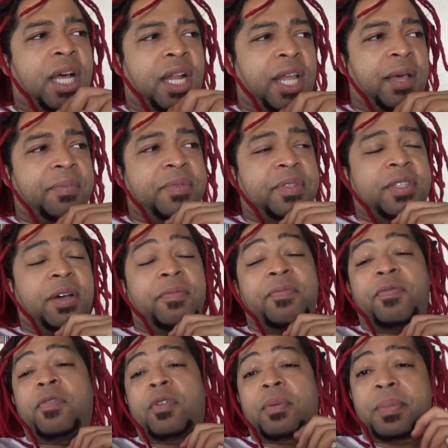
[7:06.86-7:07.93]
have some
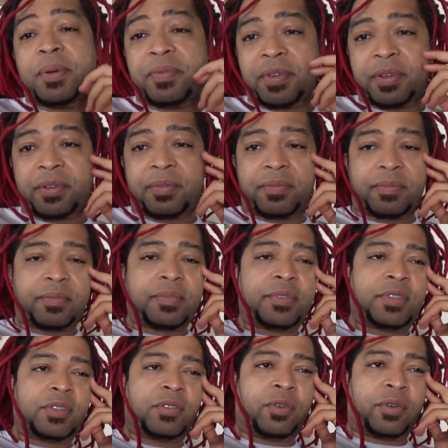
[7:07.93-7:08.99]
form of a
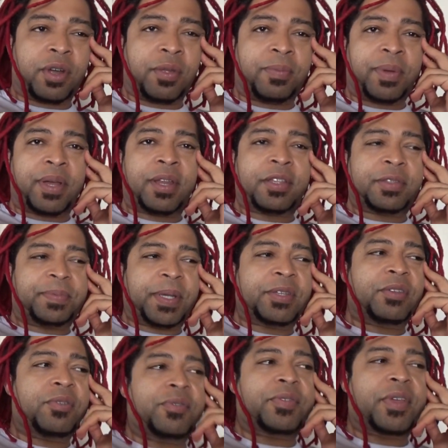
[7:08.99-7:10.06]
story. But
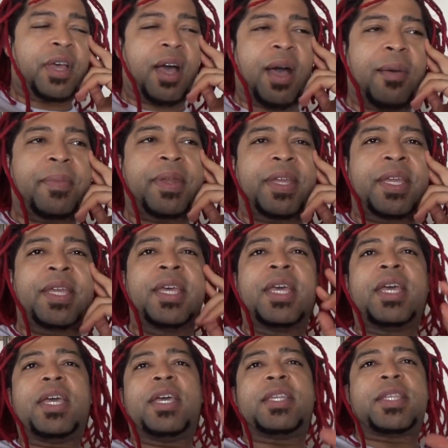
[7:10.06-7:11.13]
especially with comedy,
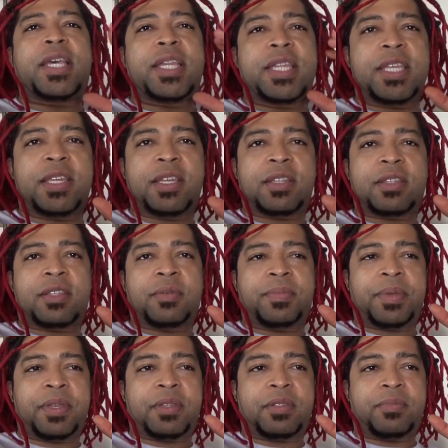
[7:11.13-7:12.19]
I need it to
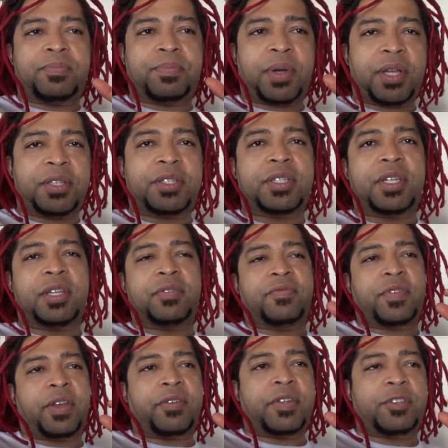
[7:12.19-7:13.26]
be punched in
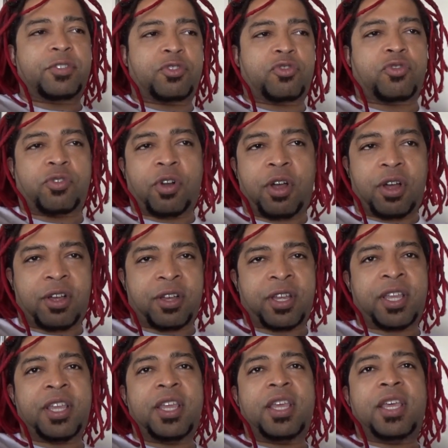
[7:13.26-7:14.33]
very
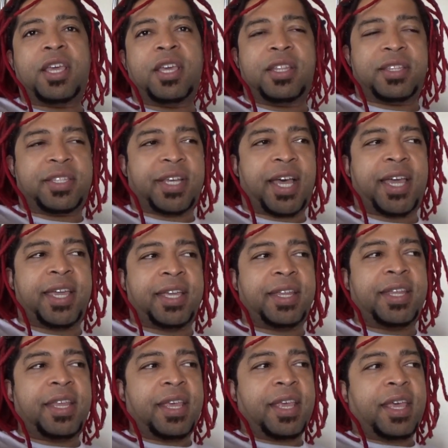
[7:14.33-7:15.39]
strong and tight.
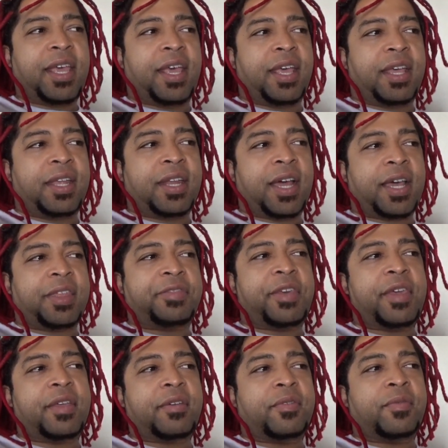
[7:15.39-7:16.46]
And I
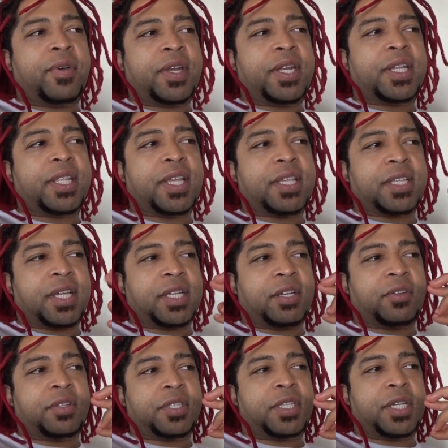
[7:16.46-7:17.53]
think one of the things I
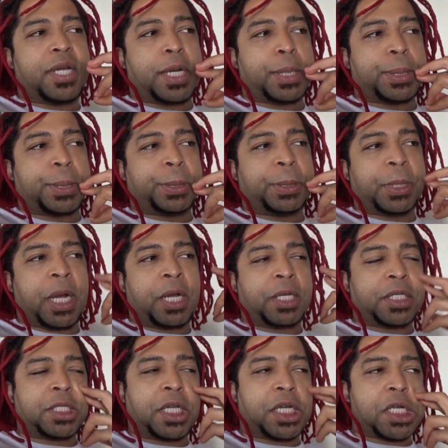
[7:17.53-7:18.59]
noticed here, I
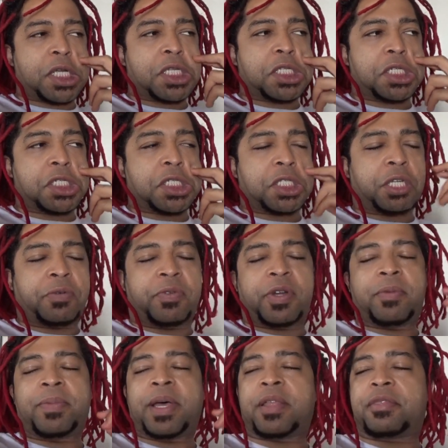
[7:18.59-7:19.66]
was talking to someone
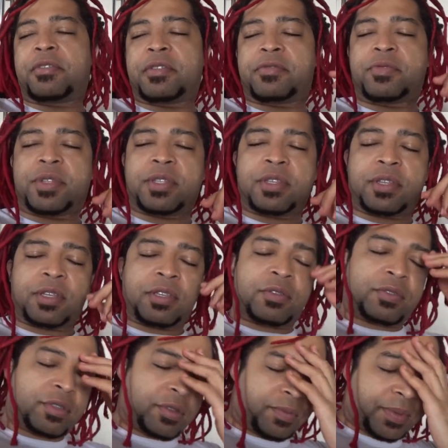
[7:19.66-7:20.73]
about this with the
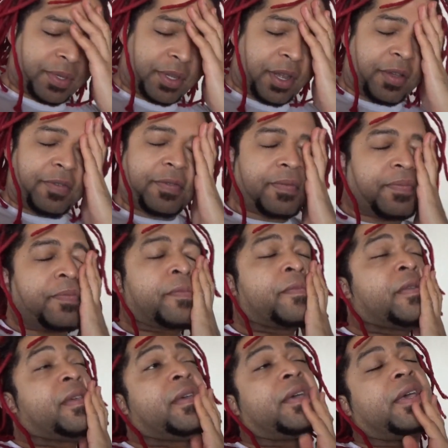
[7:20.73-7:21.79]
YouTube stuff,
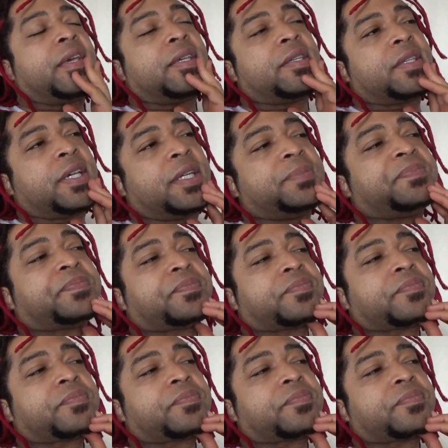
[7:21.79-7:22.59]
is like